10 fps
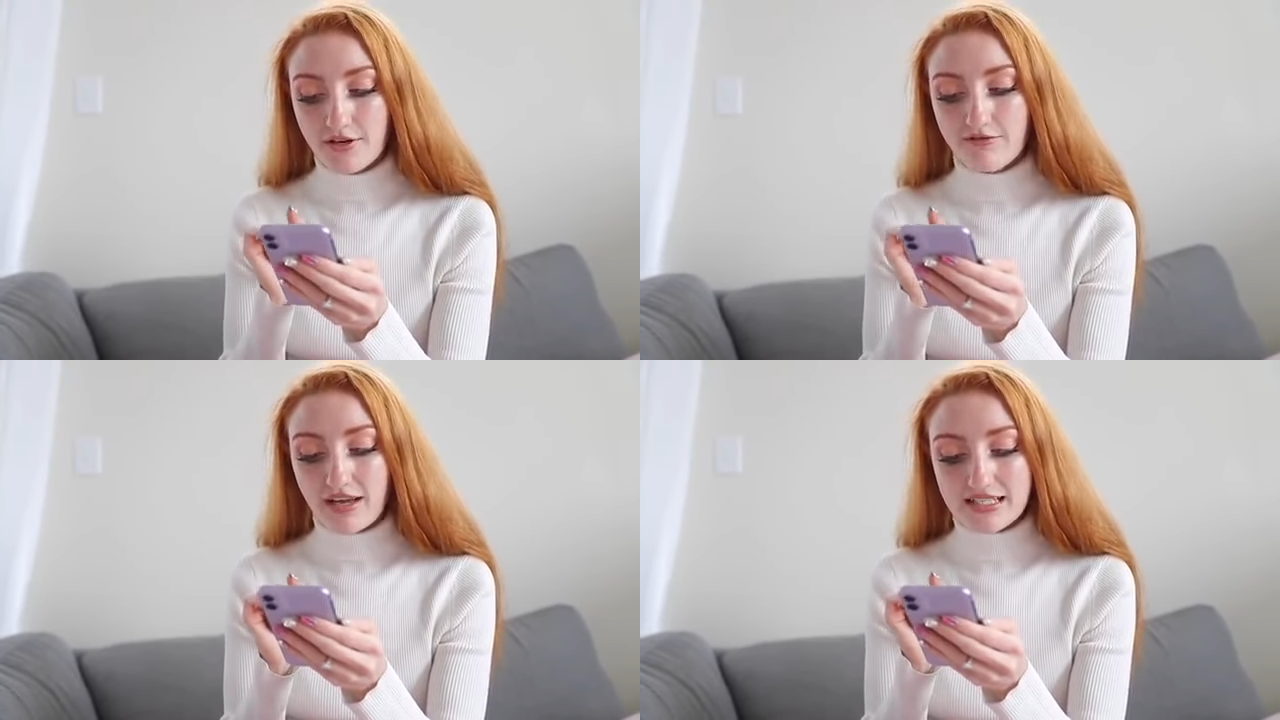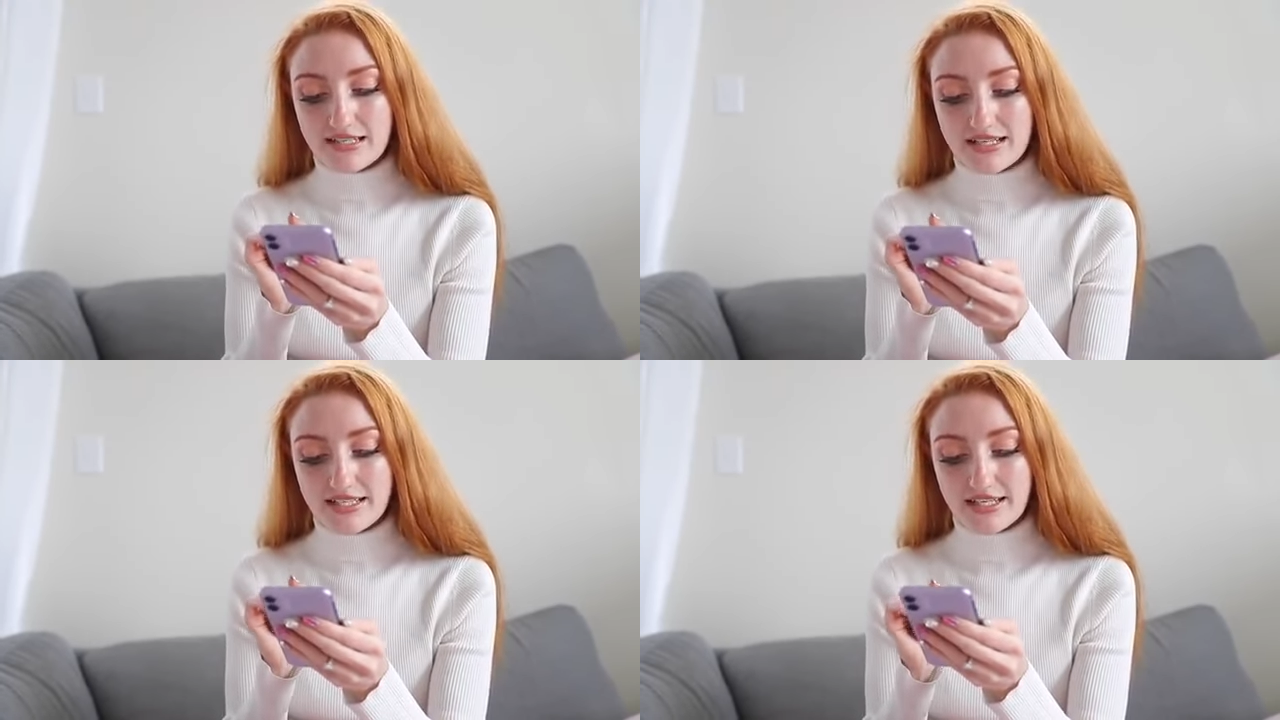Face
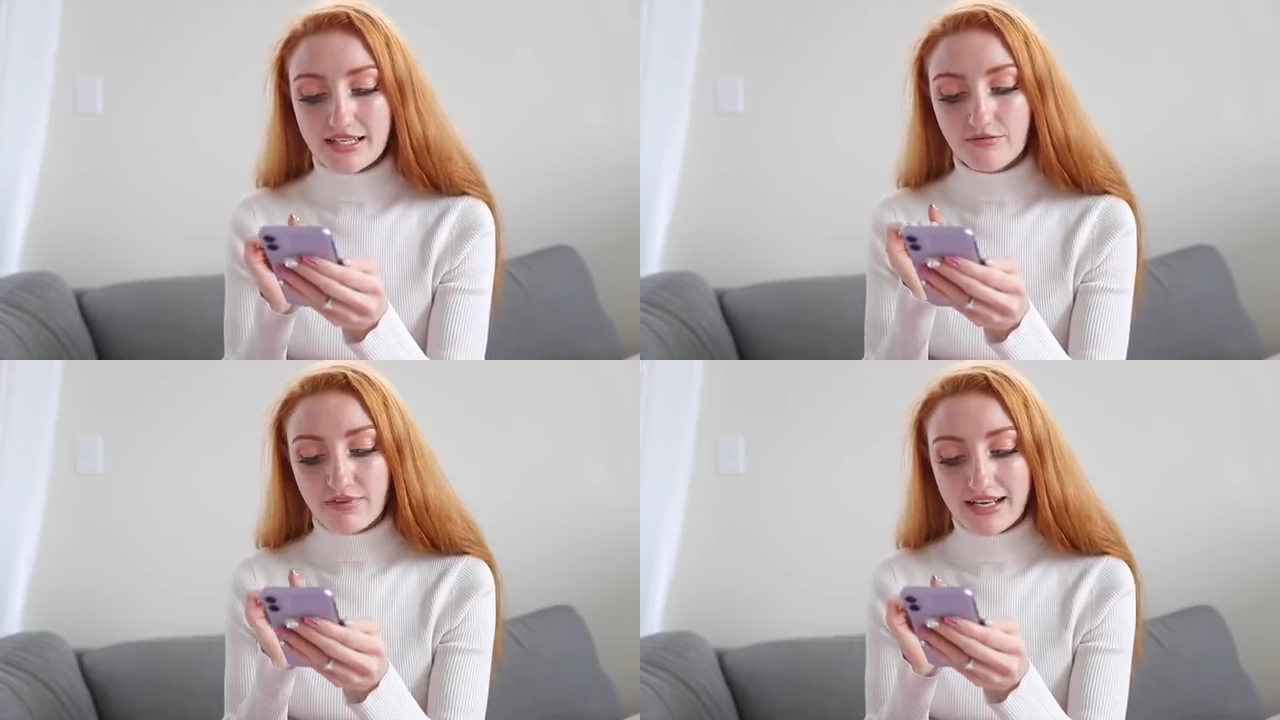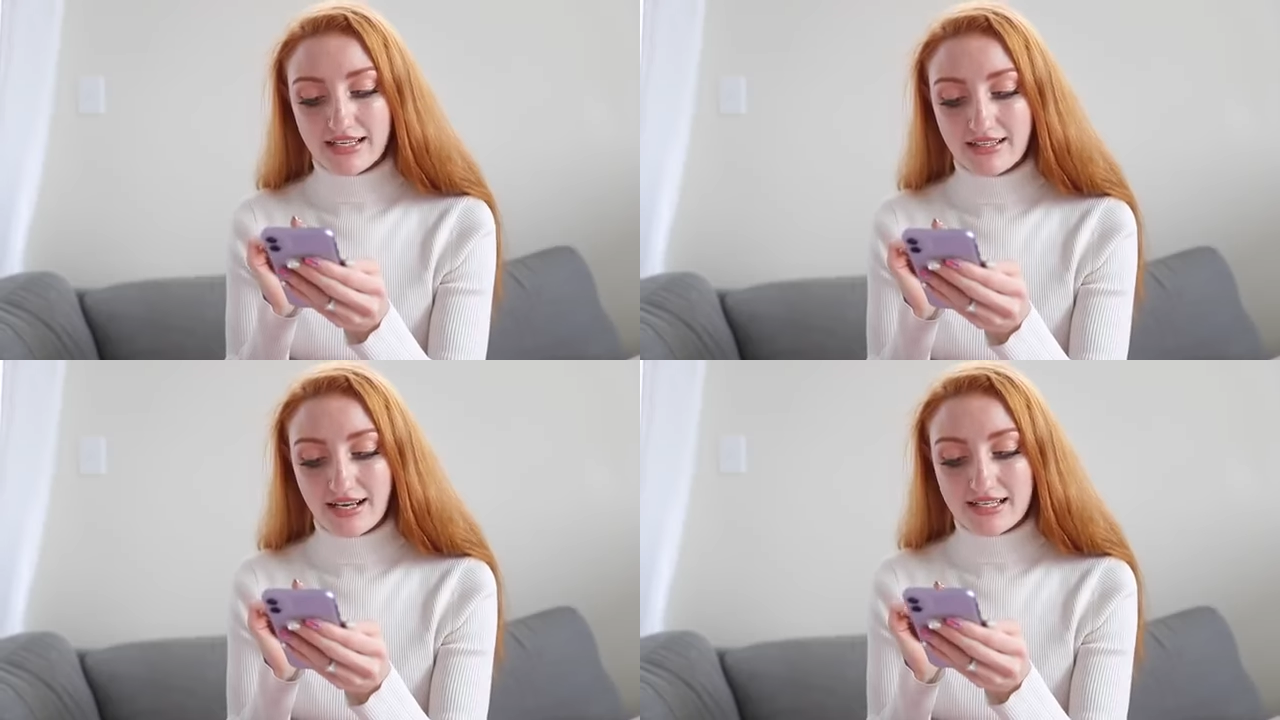ID can
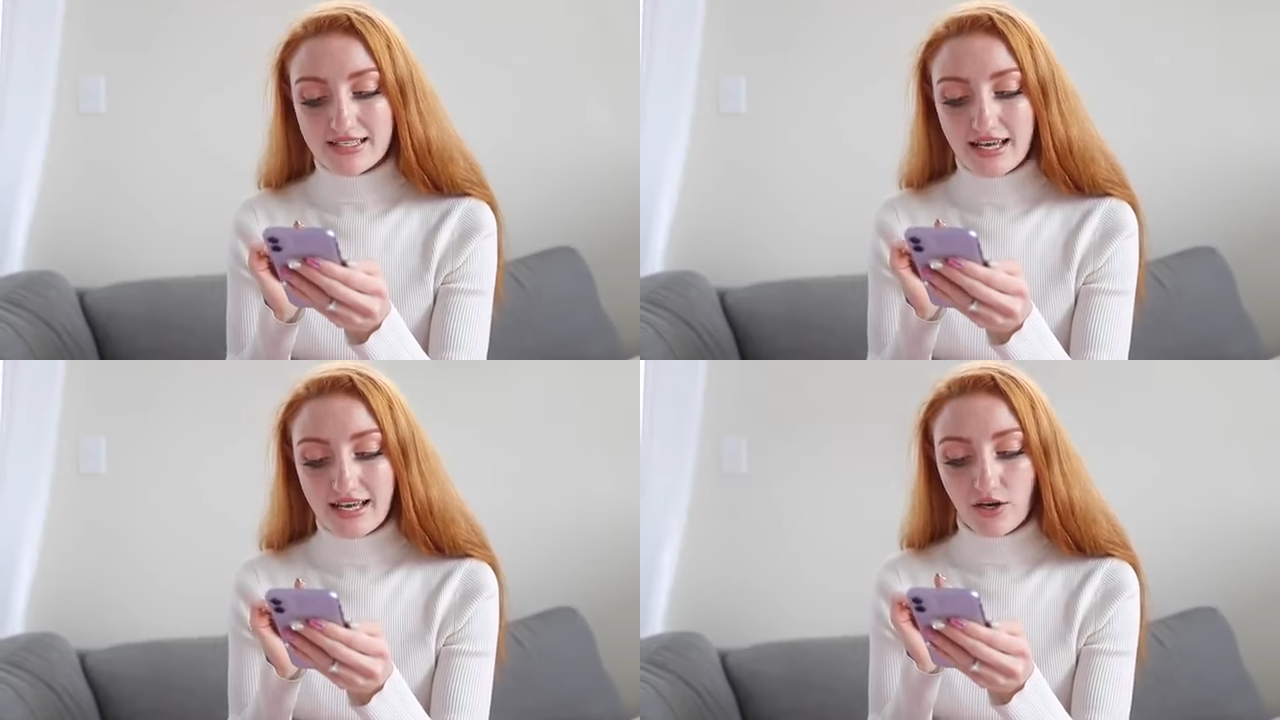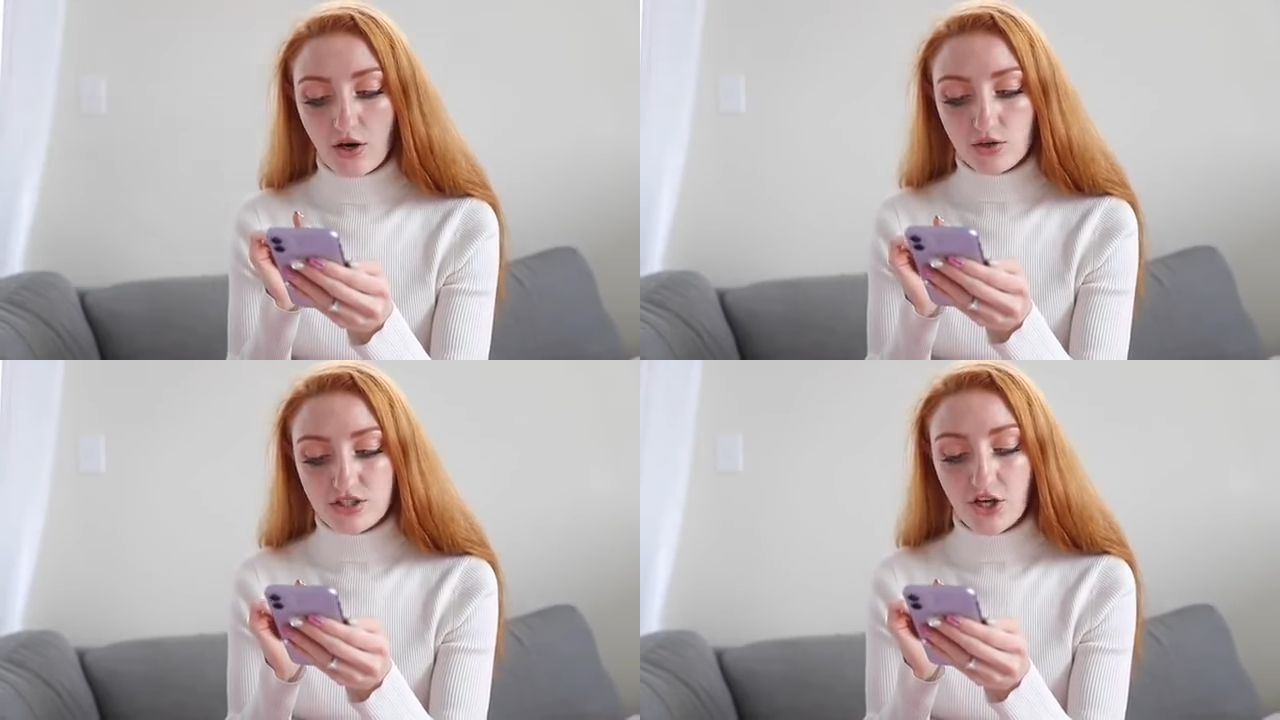recognize an
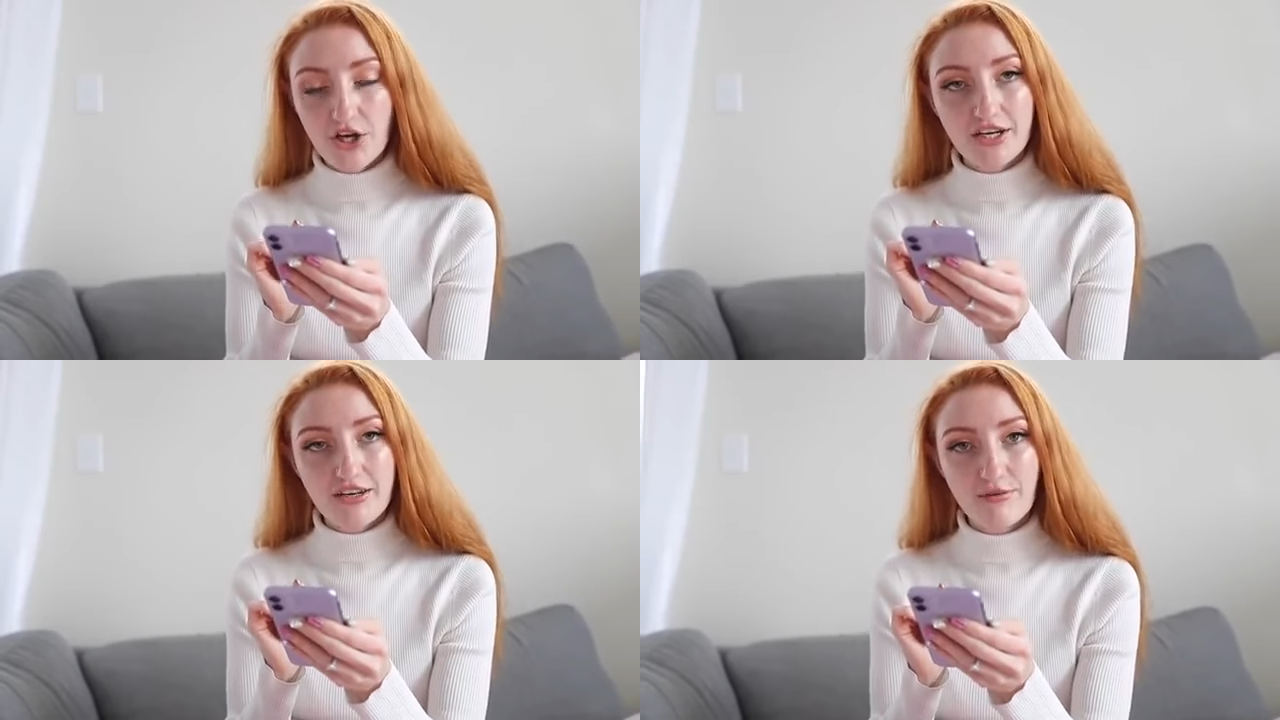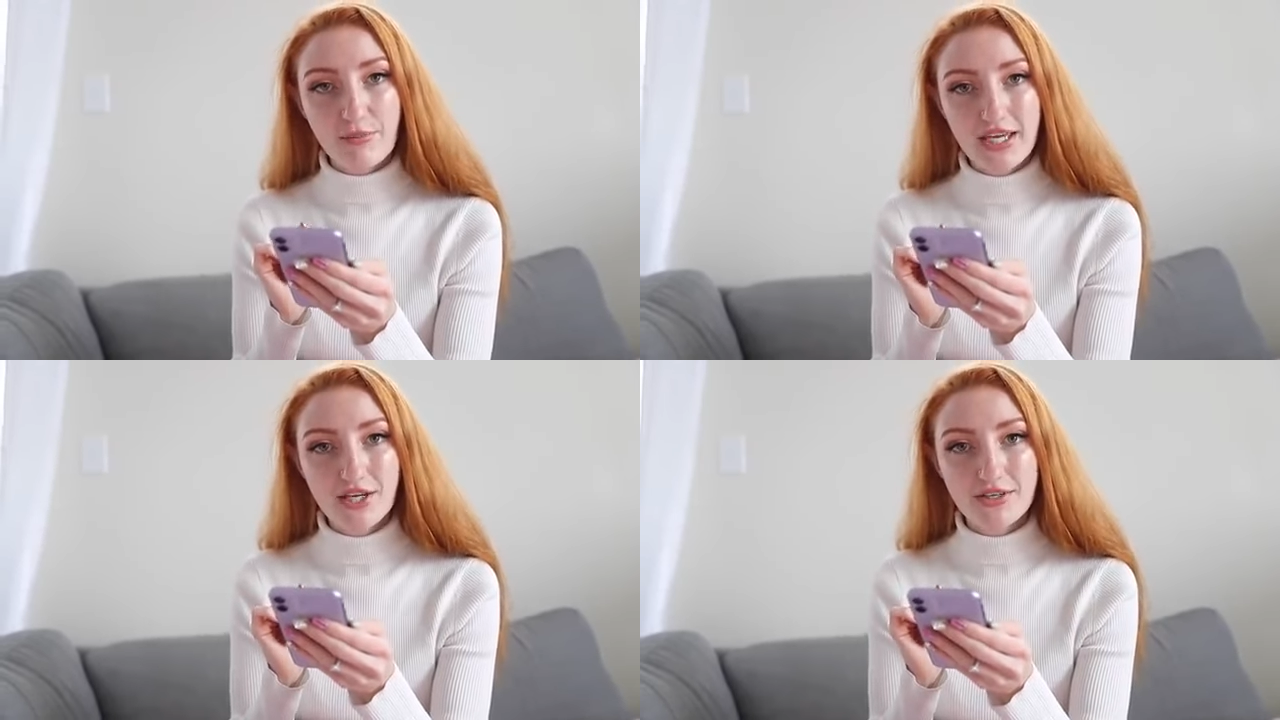alternative
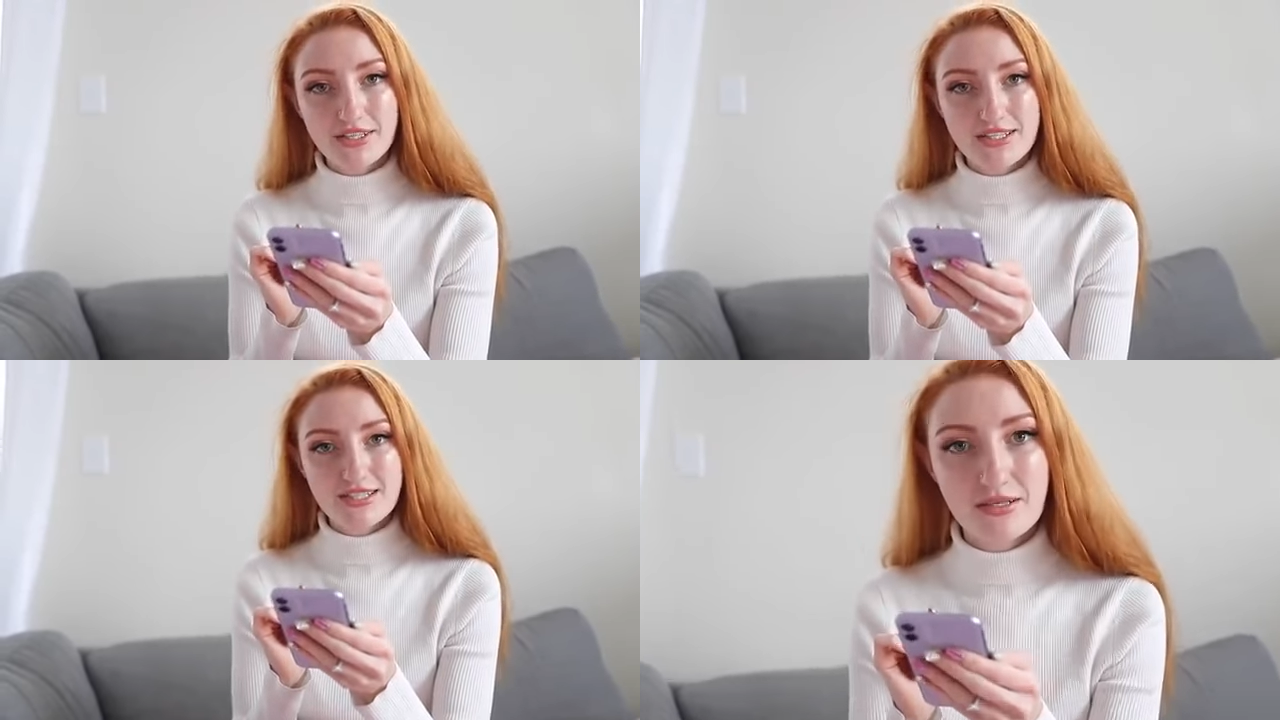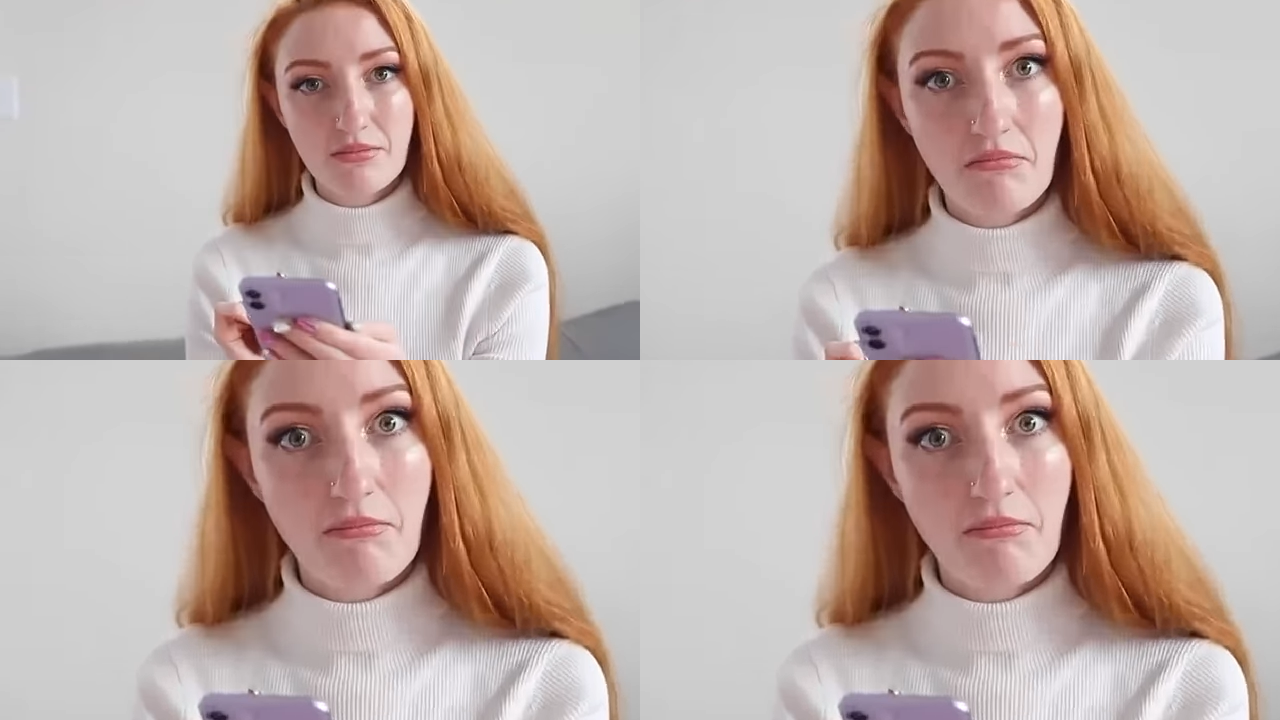appearance.